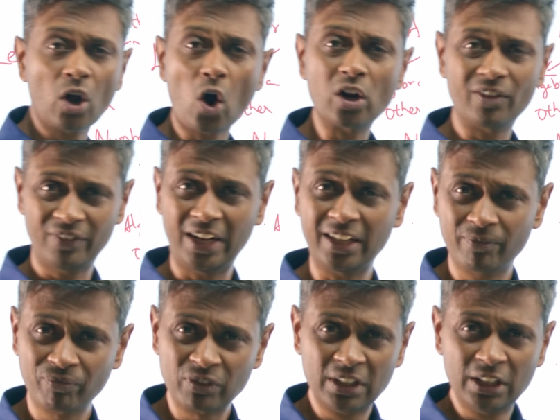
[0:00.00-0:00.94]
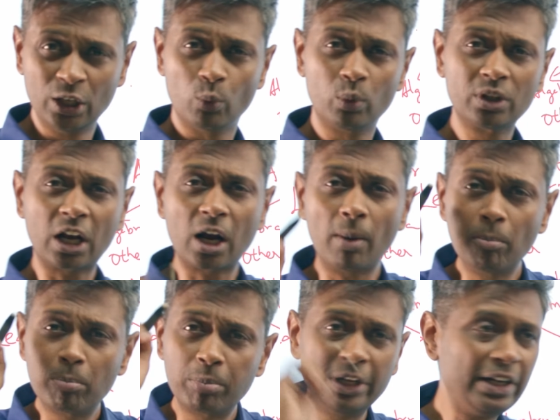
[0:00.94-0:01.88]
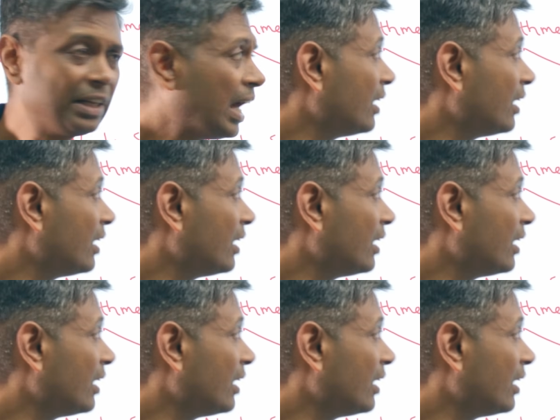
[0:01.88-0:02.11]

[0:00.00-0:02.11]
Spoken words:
all of that, with a complete